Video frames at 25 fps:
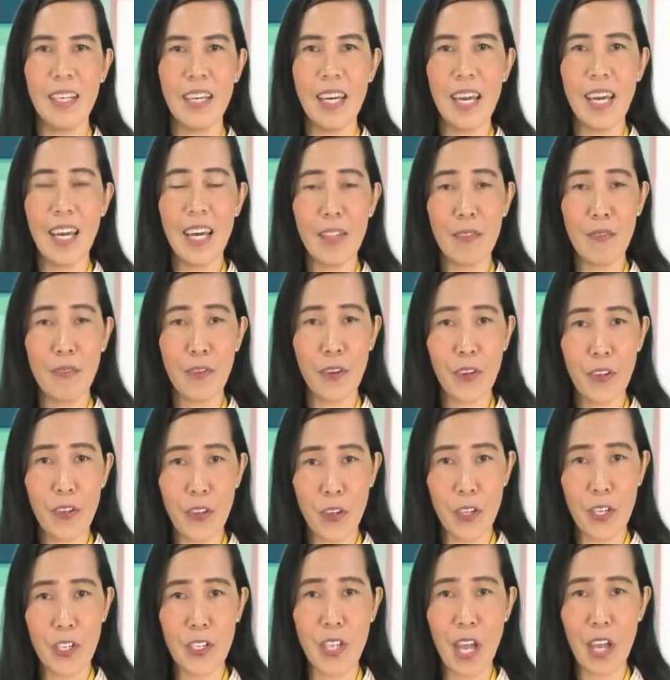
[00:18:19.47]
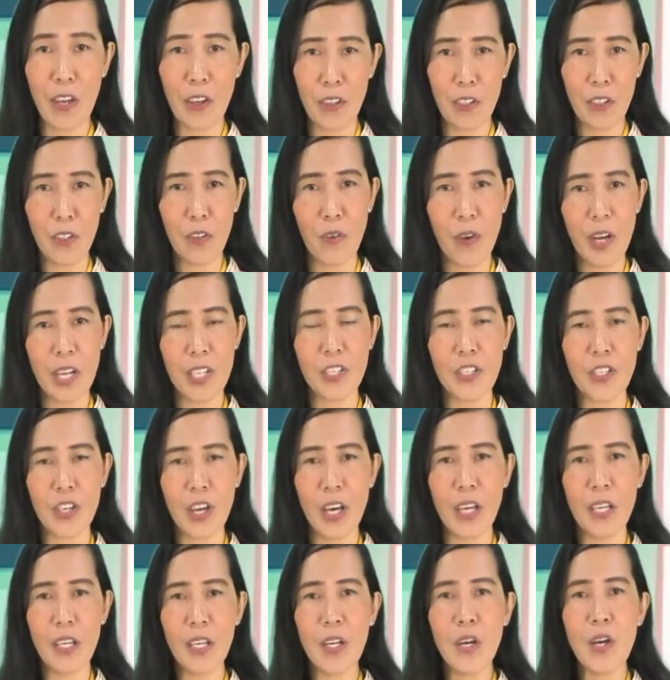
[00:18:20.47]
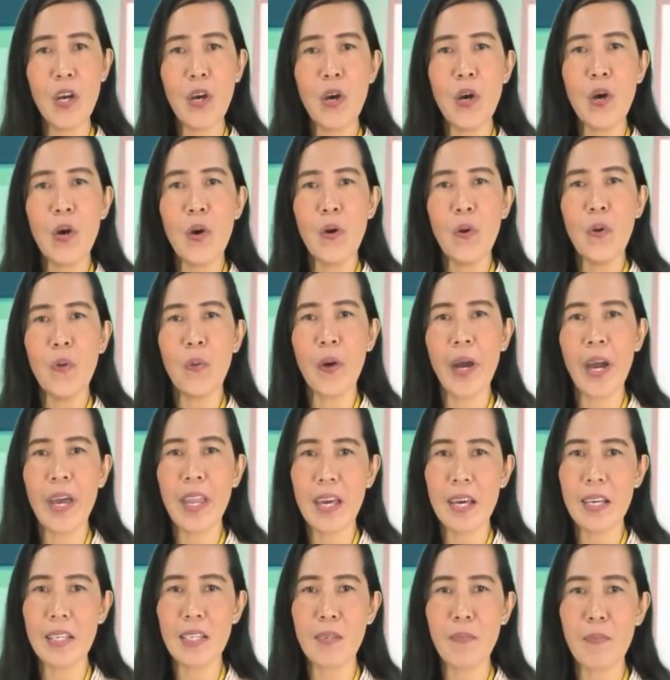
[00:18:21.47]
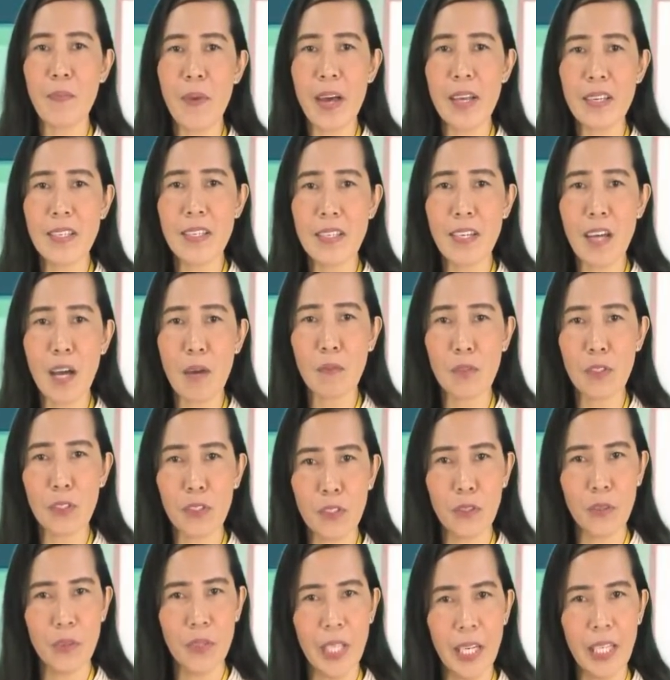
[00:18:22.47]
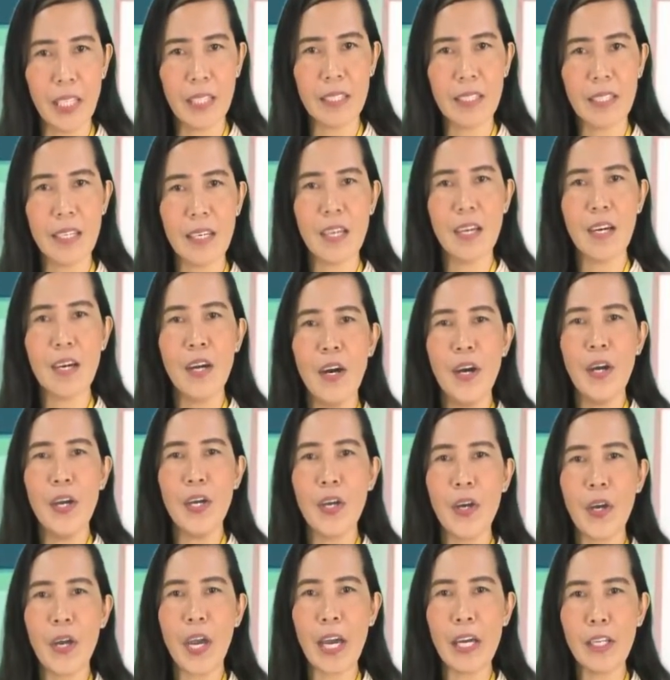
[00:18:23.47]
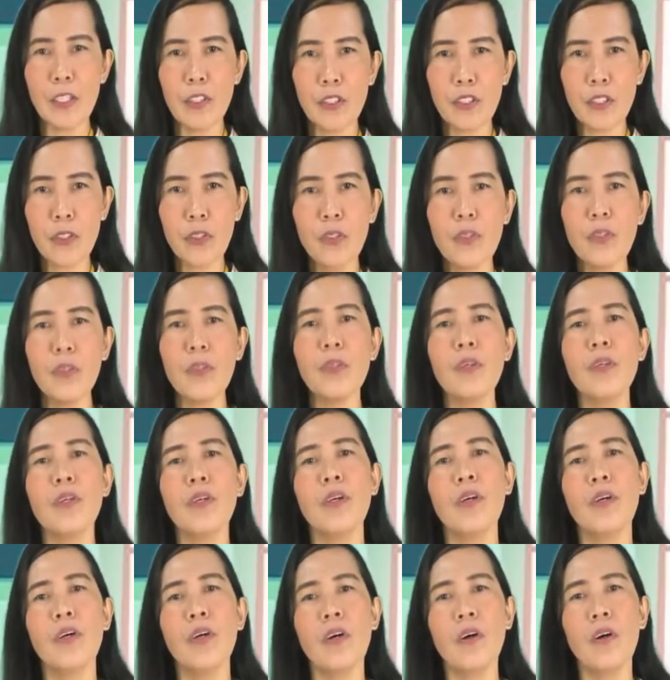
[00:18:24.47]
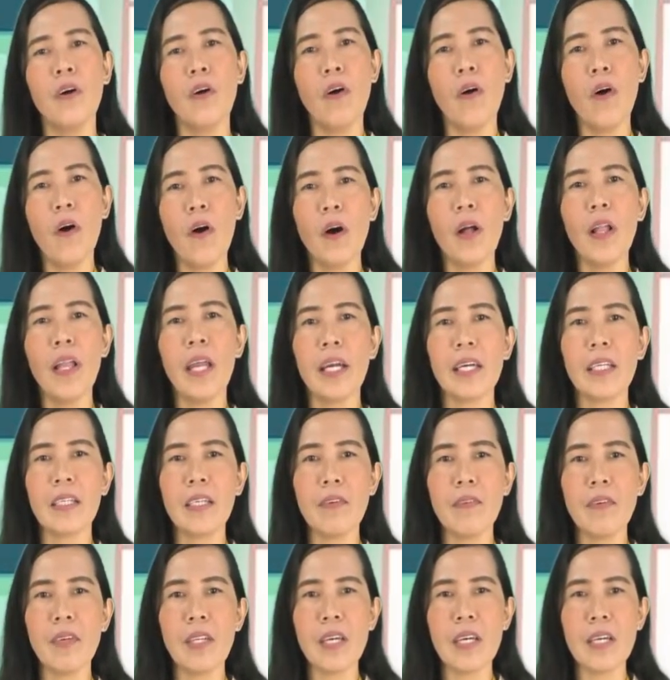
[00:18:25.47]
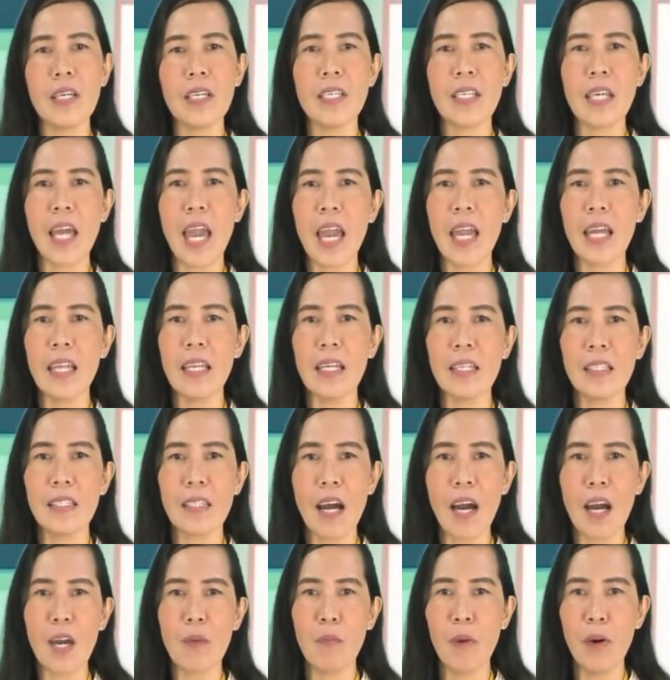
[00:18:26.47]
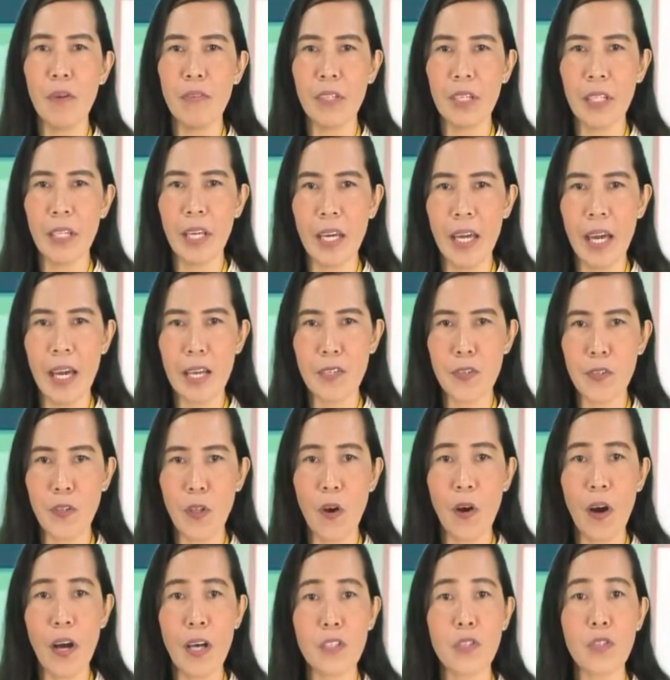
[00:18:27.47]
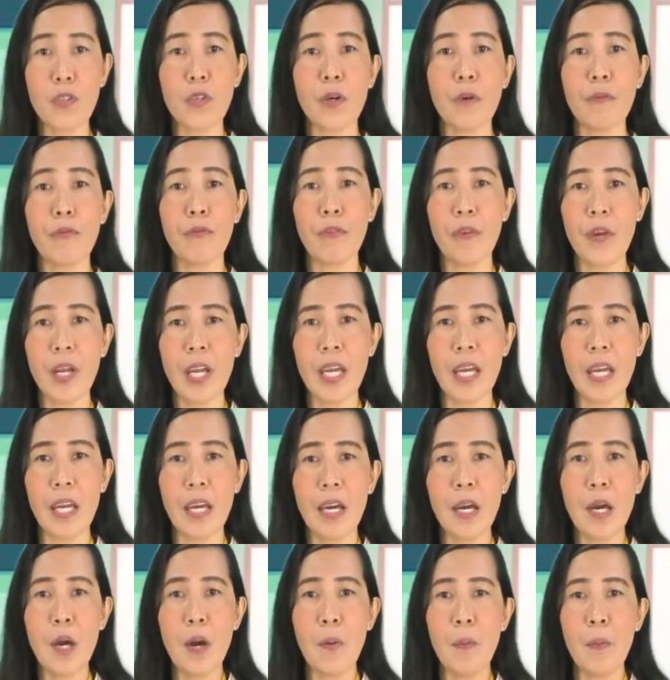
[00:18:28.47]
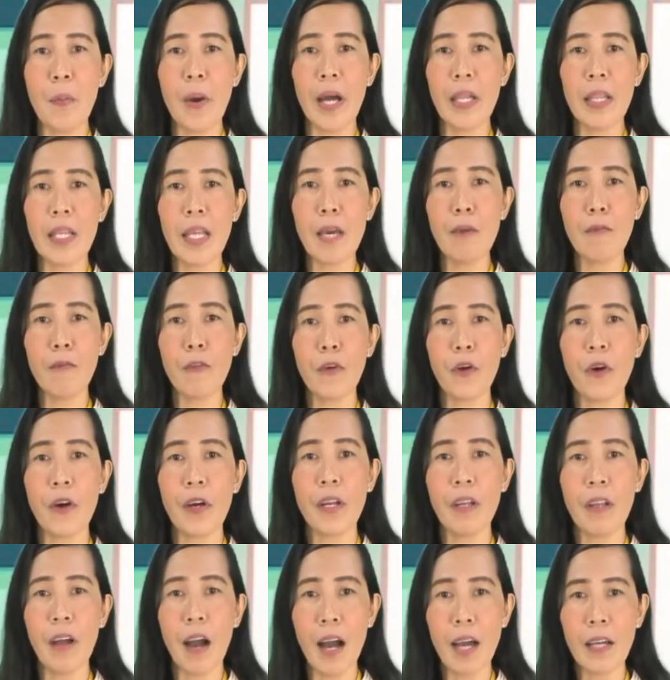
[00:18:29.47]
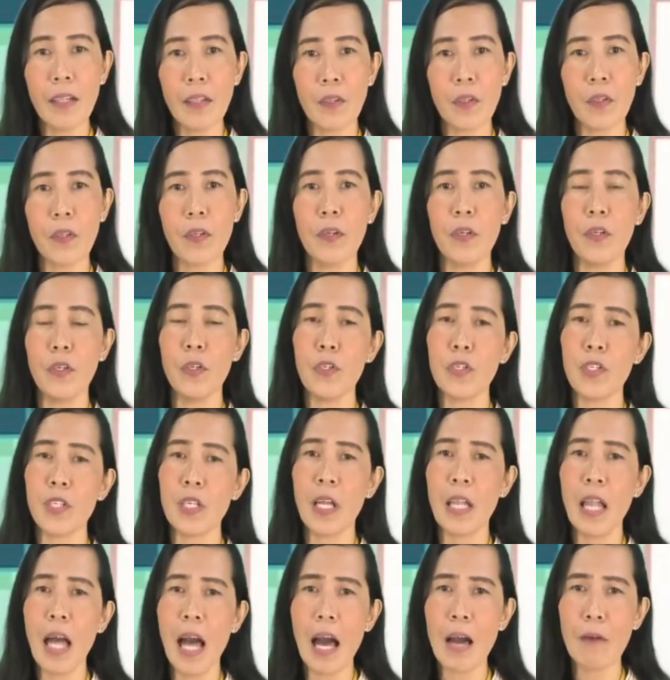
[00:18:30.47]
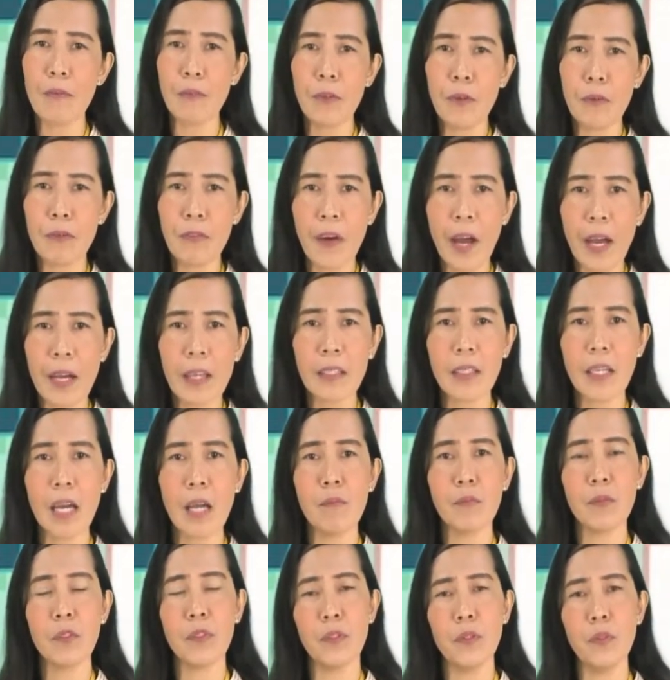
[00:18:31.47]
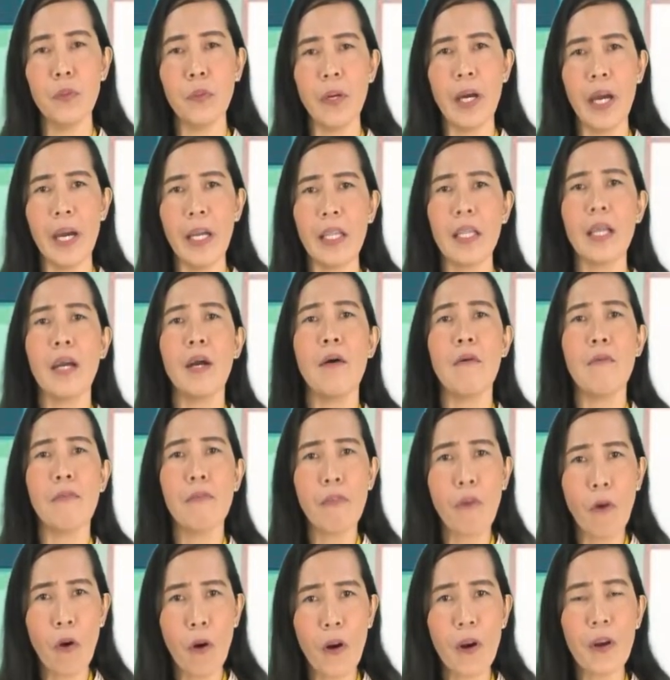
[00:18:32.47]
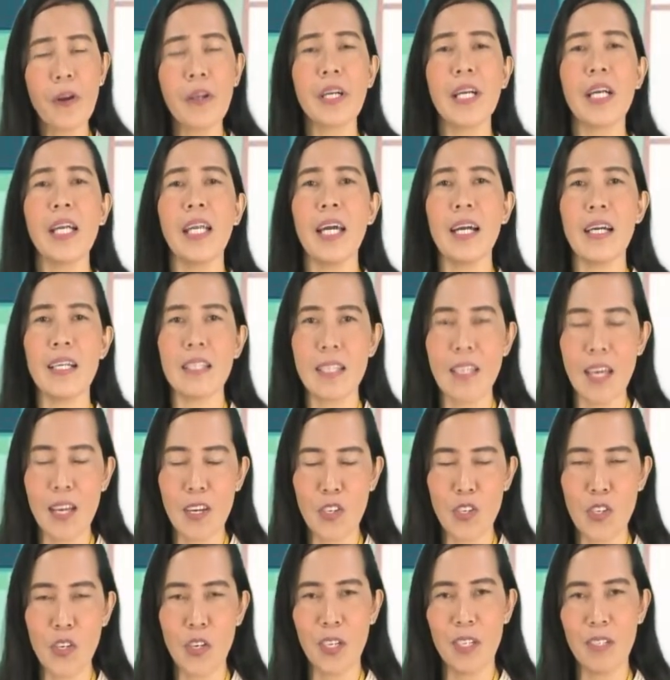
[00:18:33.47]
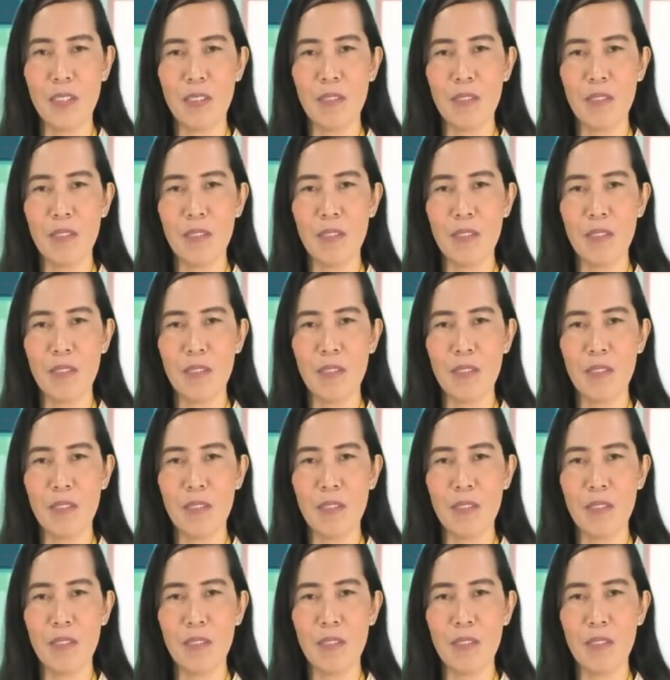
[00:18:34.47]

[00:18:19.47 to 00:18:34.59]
And for your second question, when is the best time to do it? You can do all activities any time of the day as long as you're free. But if you're not, you still have to find time to do it for relaxation.